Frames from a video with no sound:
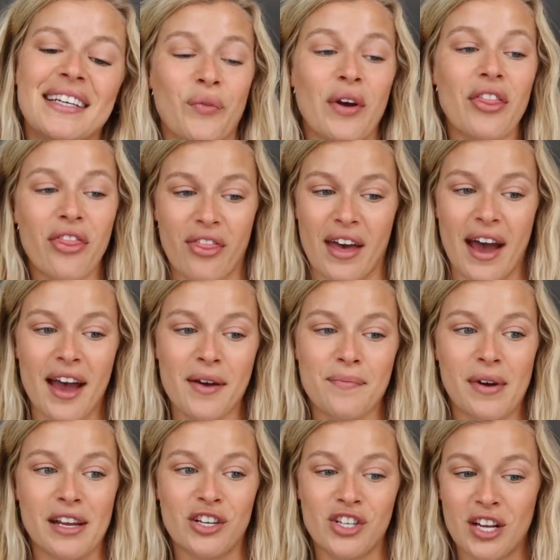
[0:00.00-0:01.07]
With that,
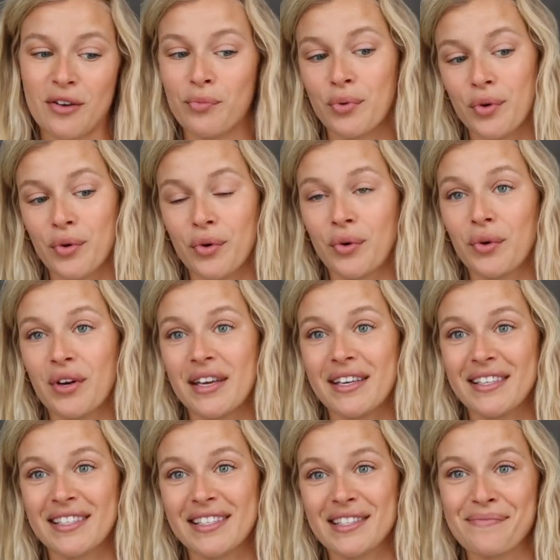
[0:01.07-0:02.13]
my shampoo
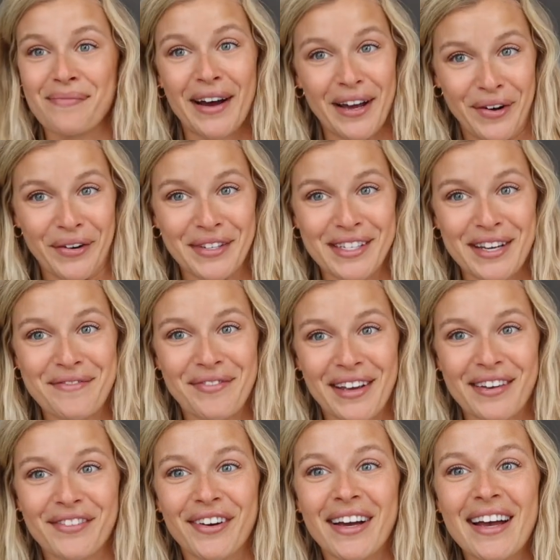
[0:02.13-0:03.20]
is my all-time
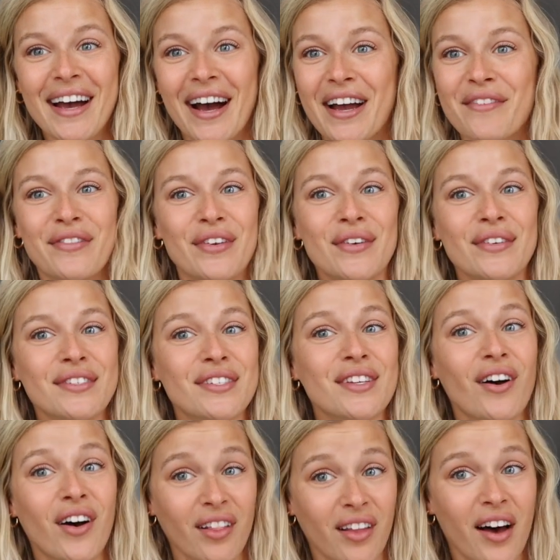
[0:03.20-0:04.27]
favorite. I've
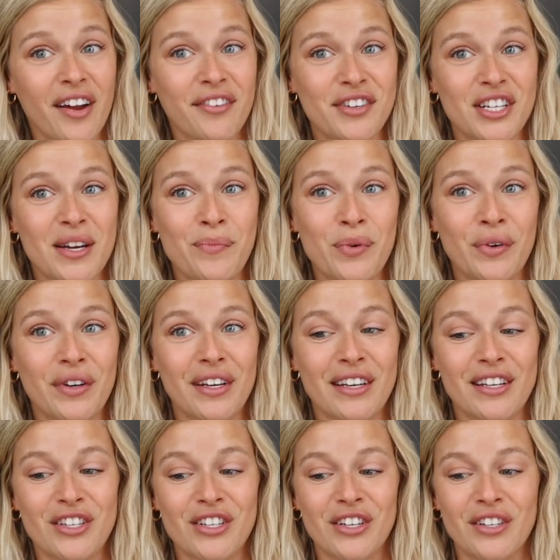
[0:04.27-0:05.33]
used a lot of shampoo and
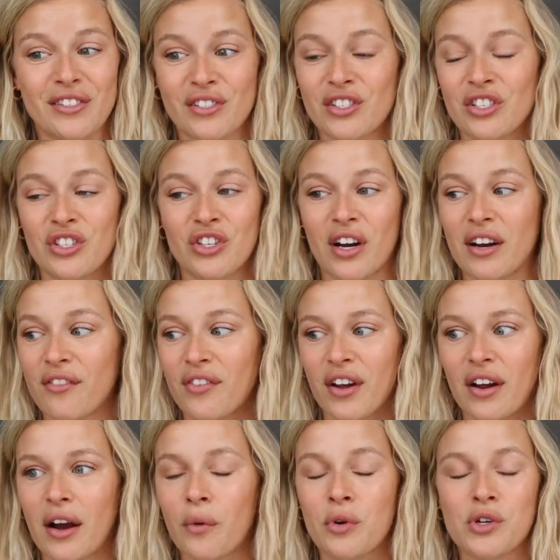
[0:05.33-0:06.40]
conditioners, just trying to
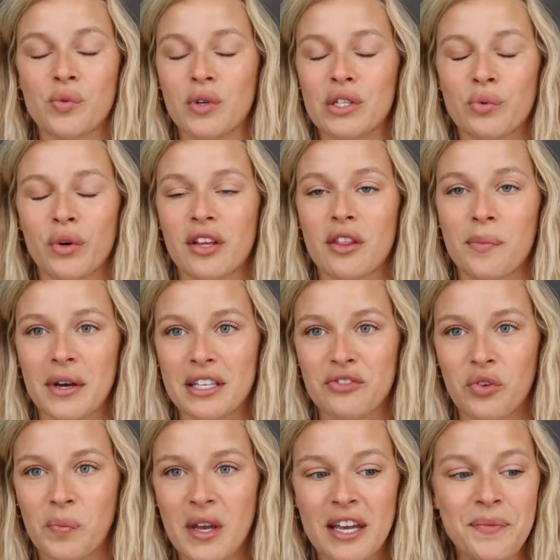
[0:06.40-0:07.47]
figure out which ones work the best
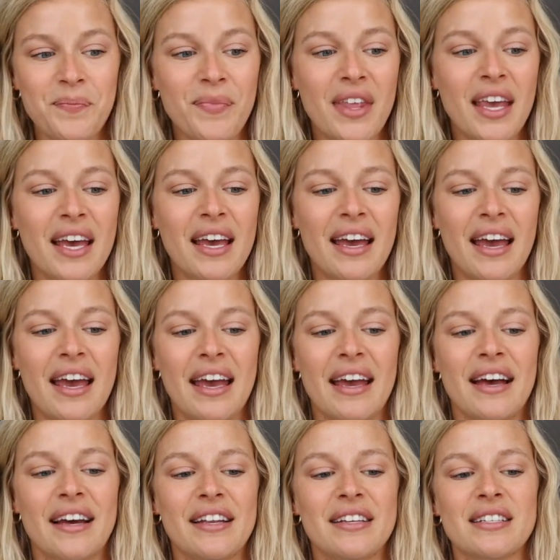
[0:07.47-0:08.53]
for me.
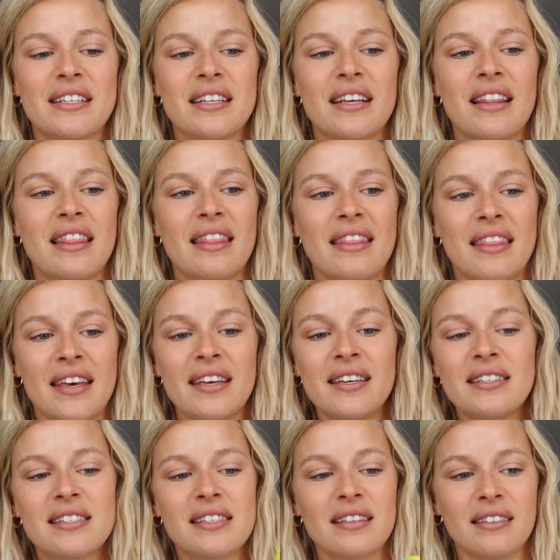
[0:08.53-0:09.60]
And
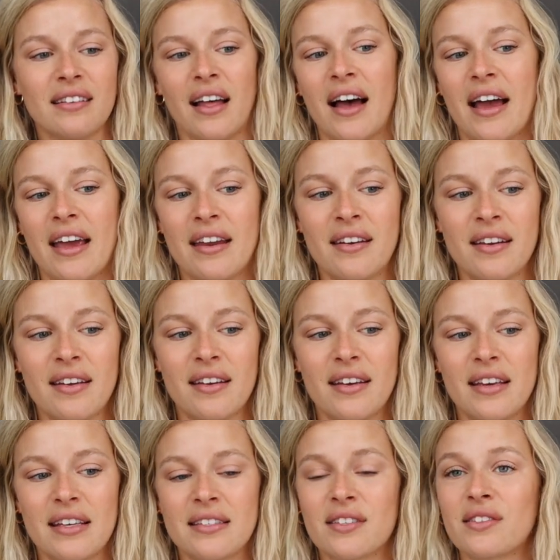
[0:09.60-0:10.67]
this line
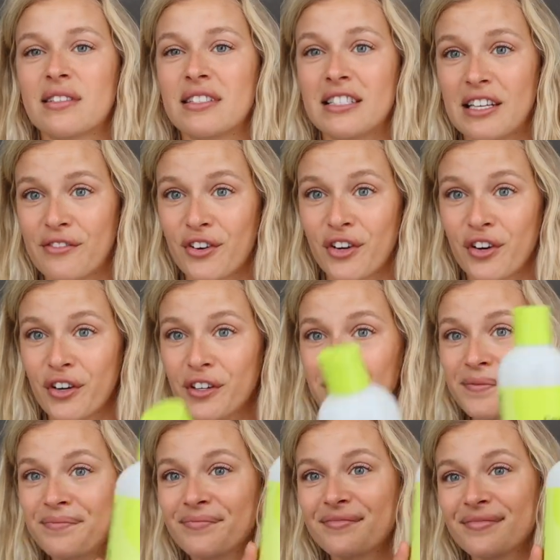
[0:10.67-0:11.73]
is
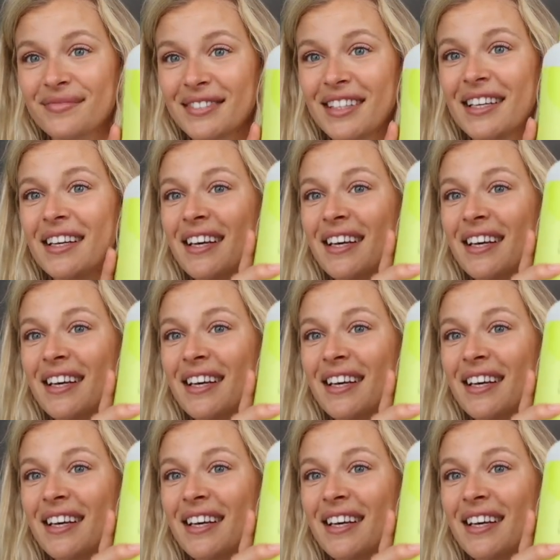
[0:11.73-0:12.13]
DevaCurl.